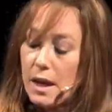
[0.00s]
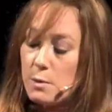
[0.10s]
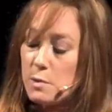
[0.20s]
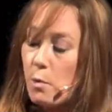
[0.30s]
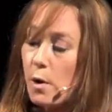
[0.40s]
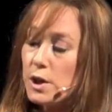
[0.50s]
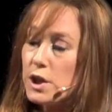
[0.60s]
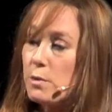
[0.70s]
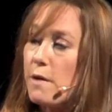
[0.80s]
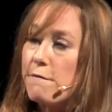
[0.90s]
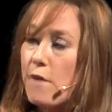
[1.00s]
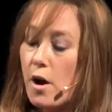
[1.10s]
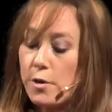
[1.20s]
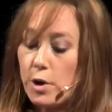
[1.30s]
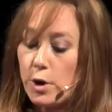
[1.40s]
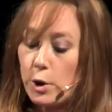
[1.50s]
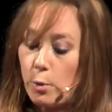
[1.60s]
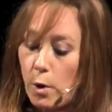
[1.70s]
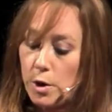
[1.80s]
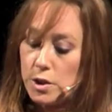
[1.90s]
he was born to a father
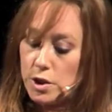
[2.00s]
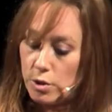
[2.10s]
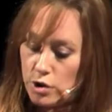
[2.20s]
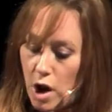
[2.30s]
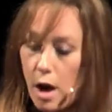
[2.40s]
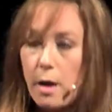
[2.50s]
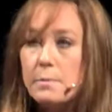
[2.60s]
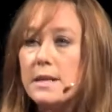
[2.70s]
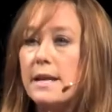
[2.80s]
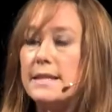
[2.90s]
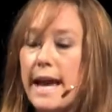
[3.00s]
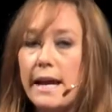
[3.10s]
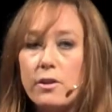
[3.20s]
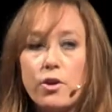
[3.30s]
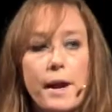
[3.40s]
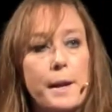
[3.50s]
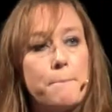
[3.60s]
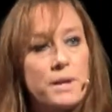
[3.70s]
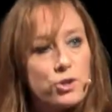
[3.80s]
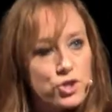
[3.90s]
who worked 2 jobs, a tailor and
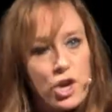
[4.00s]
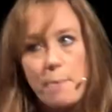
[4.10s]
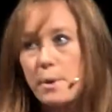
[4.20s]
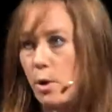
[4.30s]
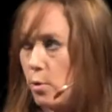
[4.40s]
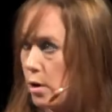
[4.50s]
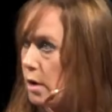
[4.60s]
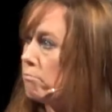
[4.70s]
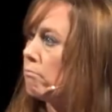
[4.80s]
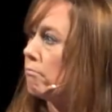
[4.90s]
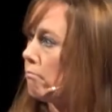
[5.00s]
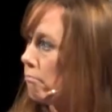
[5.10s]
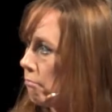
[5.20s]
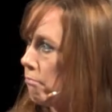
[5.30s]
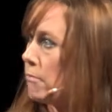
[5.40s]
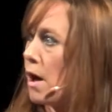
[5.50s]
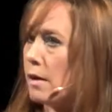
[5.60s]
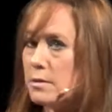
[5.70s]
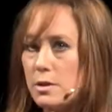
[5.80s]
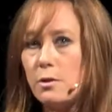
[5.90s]
a beer shop owner.
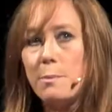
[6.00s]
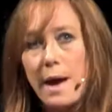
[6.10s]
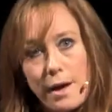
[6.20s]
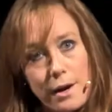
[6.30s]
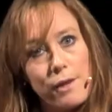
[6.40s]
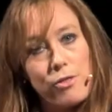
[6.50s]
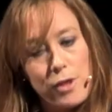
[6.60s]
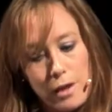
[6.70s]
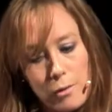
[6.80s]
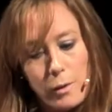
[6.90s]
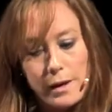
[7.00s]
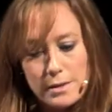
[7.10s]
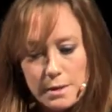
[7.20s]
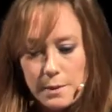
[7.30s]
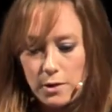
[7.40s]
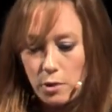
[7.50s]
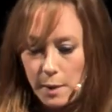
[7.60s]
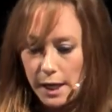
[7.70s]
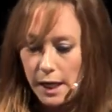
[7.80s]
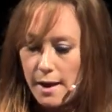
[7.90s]
Not too bad, I think, ways to make your
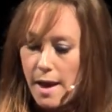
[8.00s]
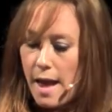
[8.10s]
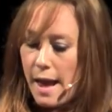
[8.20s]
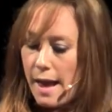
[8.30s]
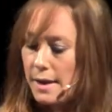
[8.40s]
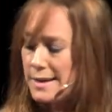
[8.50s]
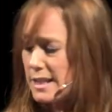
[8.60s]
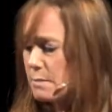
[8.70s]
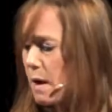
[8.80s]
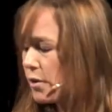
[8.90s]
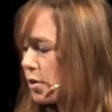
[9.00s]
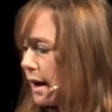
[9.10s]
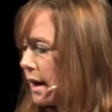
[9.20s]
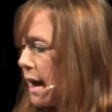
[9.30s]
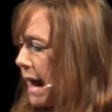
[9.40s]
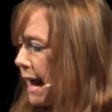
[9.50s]
money. And his mother, and